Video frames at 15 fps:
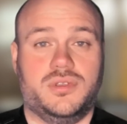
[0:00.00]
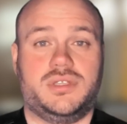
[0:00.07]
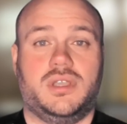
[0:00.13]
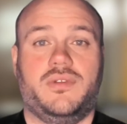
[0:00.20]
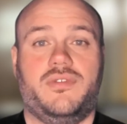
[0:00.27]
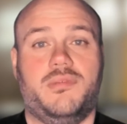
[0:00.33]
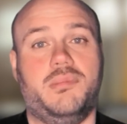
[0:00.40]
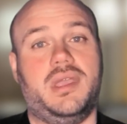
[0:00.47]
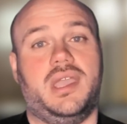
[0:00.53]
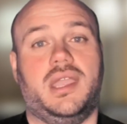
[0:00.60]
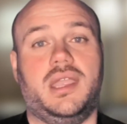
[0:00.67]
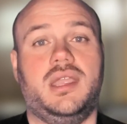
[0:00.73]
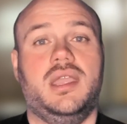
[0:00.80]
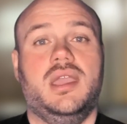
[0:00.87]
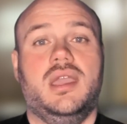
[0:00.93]
So for
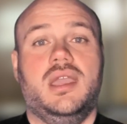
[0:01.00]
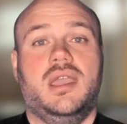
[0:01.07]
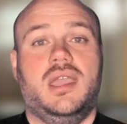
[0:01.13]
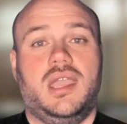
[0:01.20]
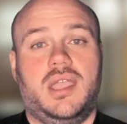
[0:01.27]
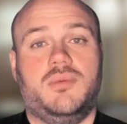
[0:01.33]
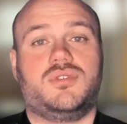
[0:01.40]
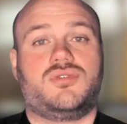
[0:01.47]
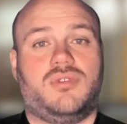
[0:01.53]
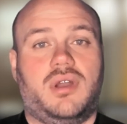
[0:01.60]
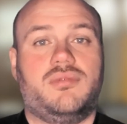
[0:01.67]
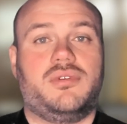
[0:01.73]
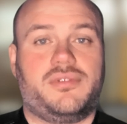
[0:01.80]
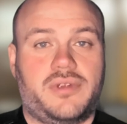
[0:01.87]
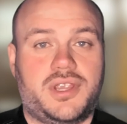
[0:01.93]
me, it was quite
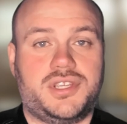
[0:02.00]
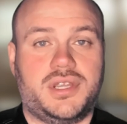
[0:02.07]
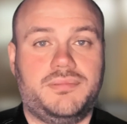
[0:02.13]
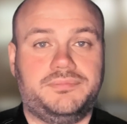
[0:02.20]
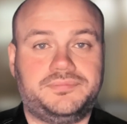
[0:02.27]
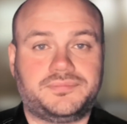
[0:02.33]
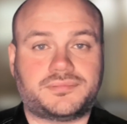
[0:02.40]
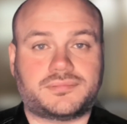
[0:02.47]
refreshing.